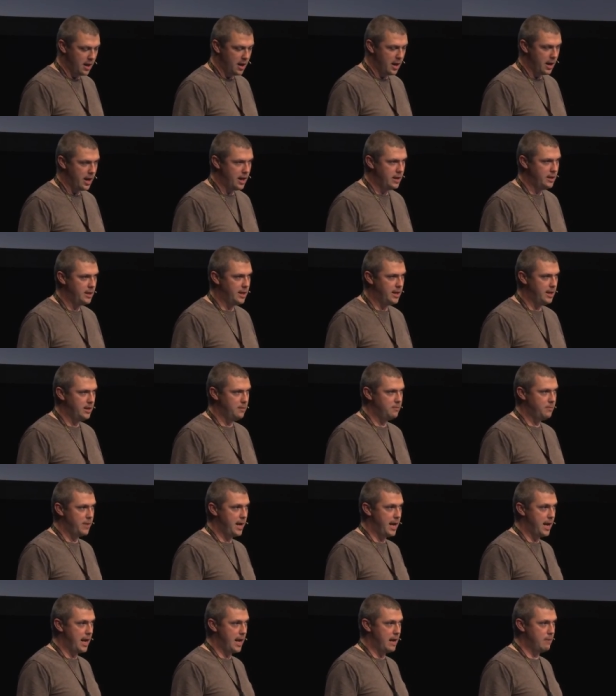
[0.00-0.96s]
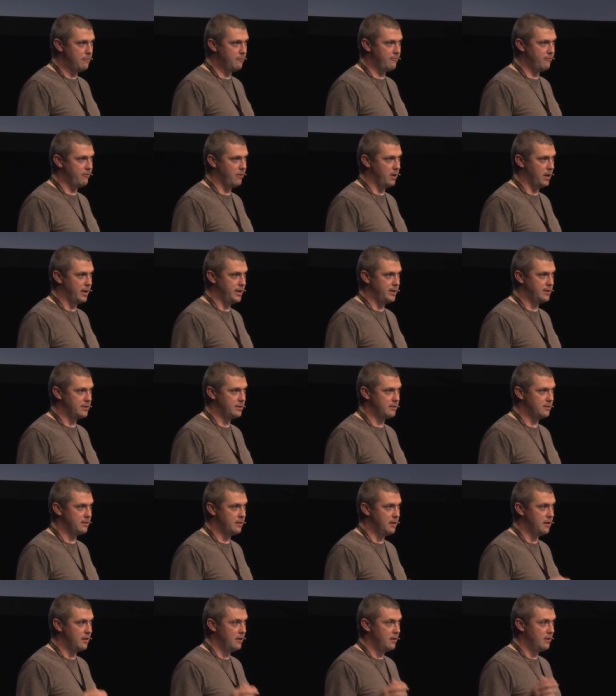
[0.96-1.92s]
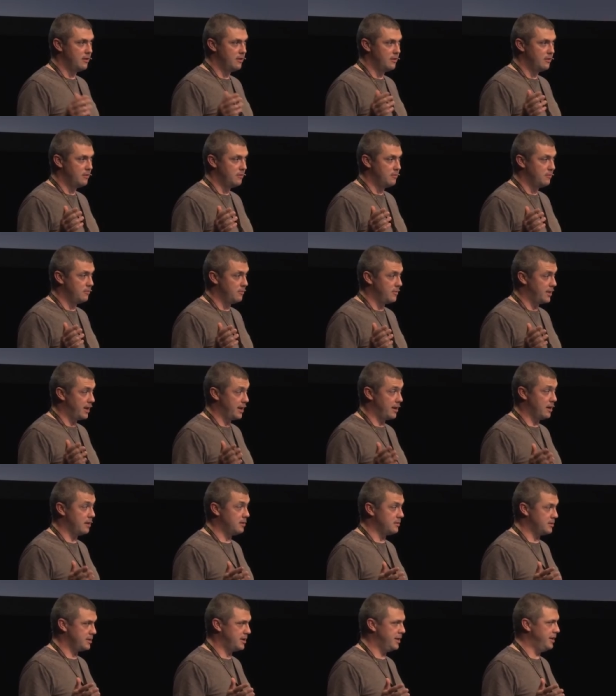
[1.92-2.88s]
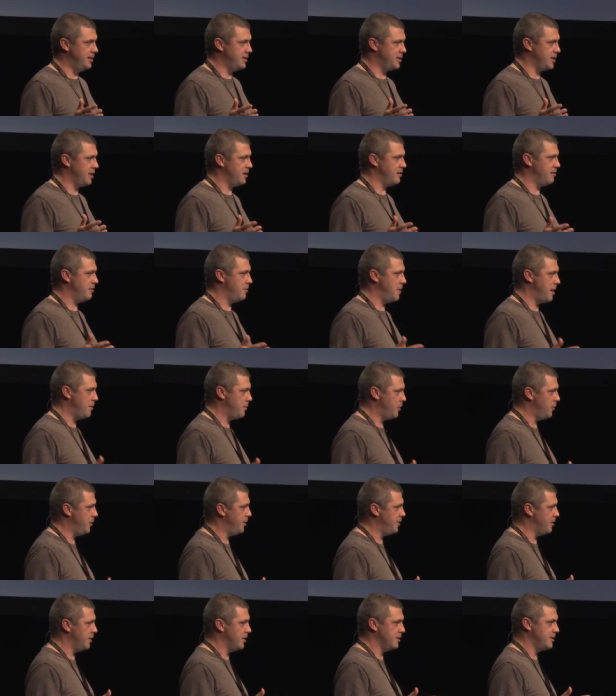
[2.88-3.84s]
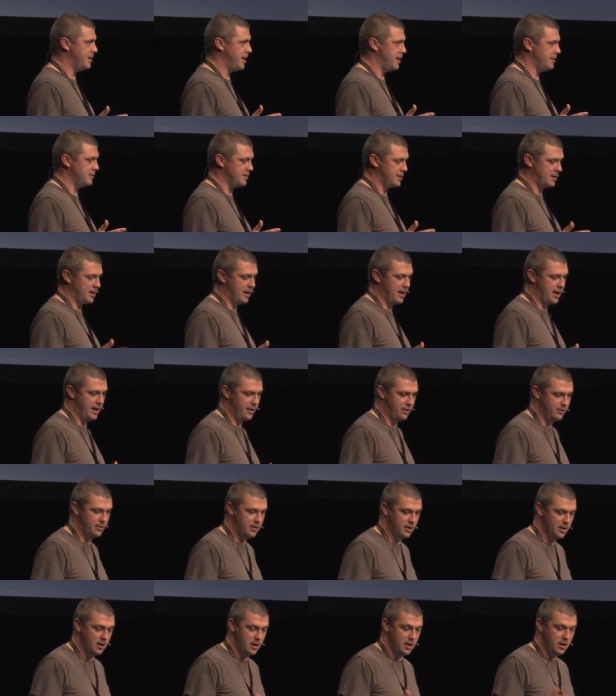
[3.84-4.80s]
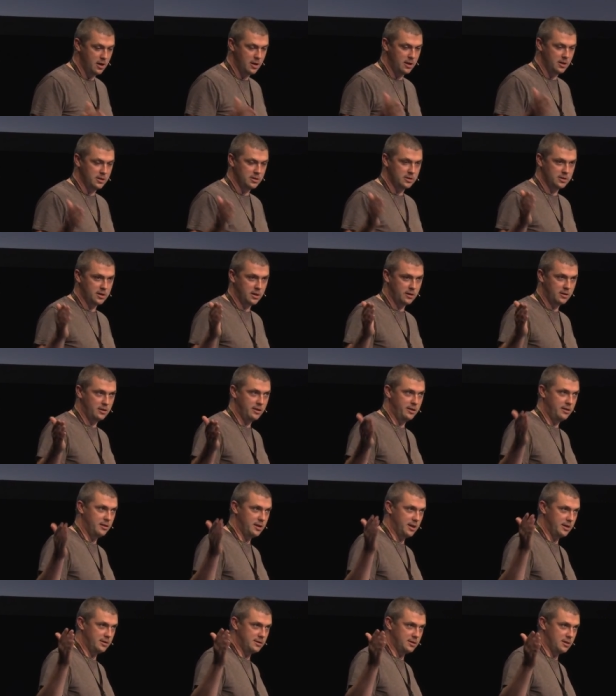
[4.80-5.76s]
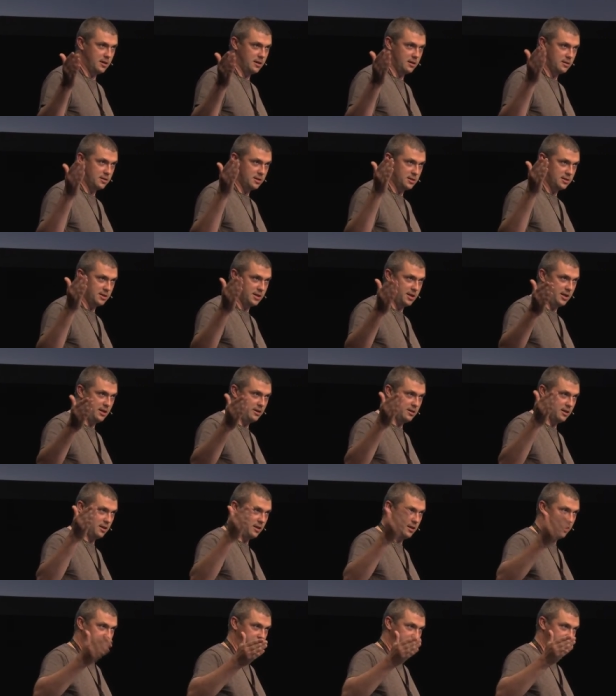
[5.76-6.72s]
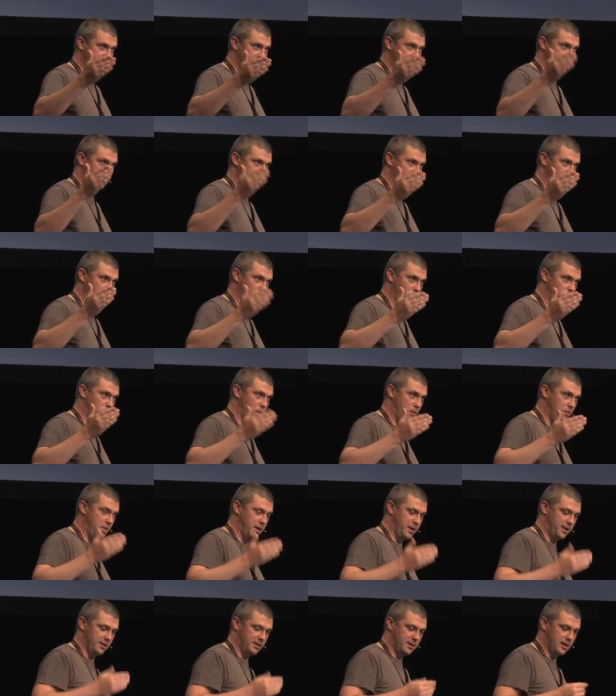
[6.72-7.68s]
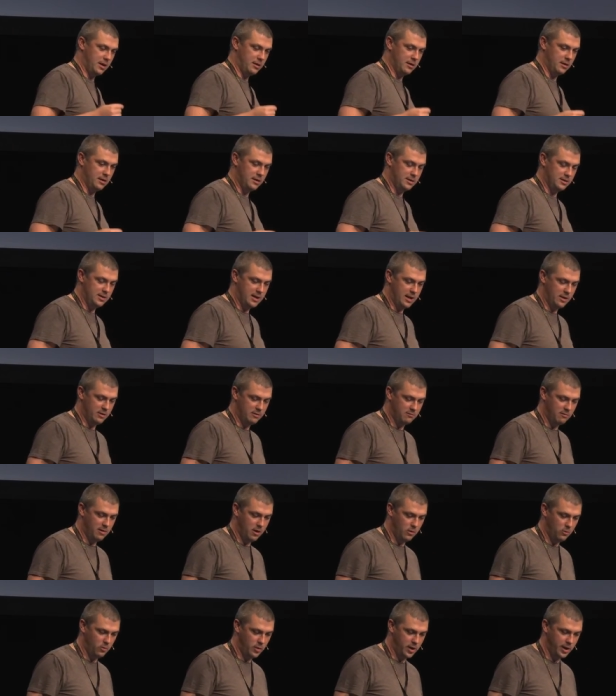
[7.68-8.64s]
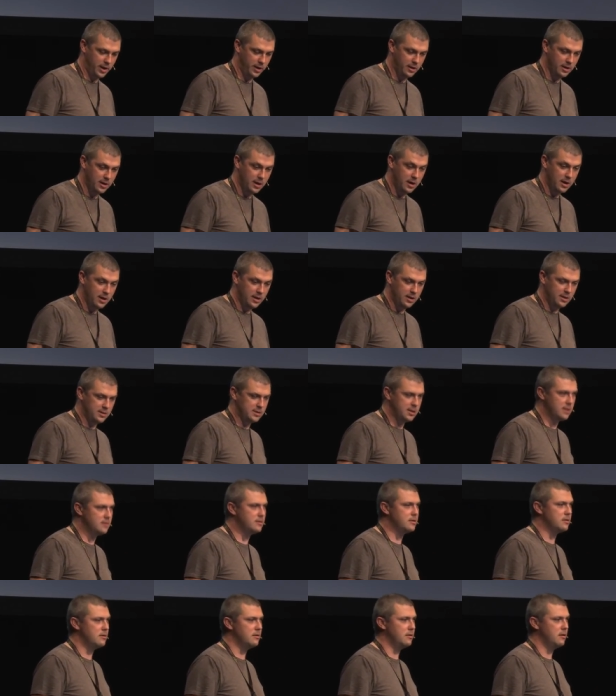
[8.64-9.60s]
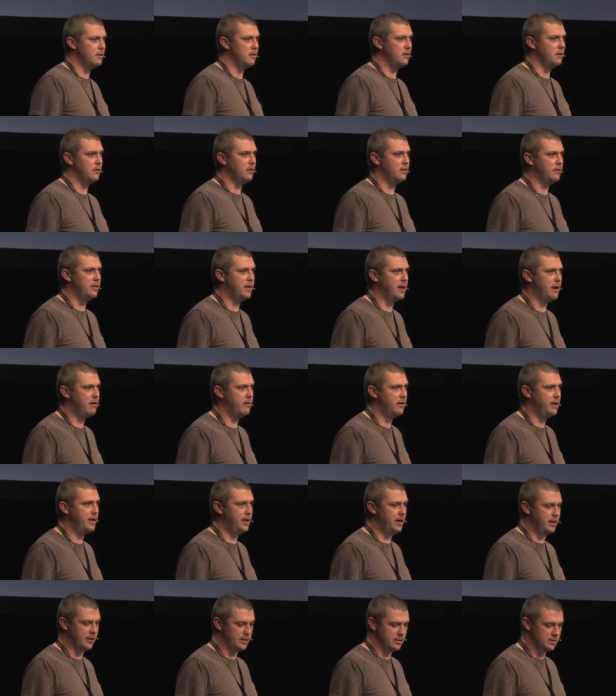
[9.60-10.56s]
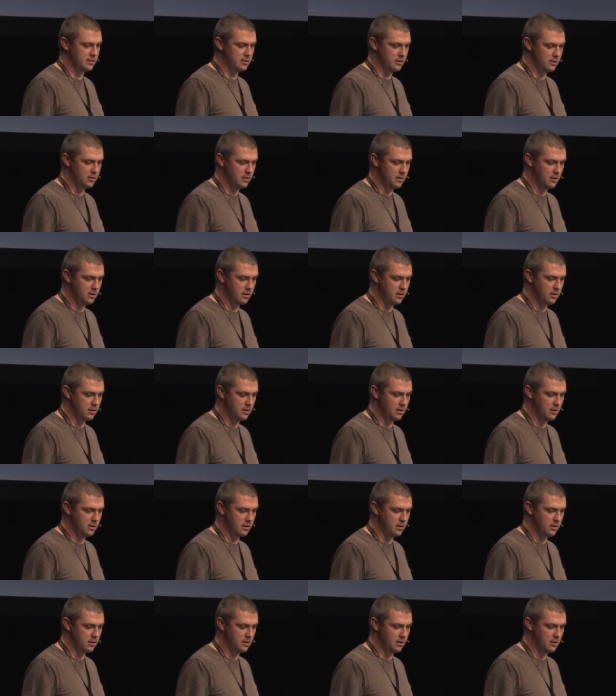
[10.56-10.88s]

In the Pan Am flight, they can't see each other, remember, we've got dense cloud. Suddenly, they start to see the lights wobbling uh, down the runway. And he says, There he is.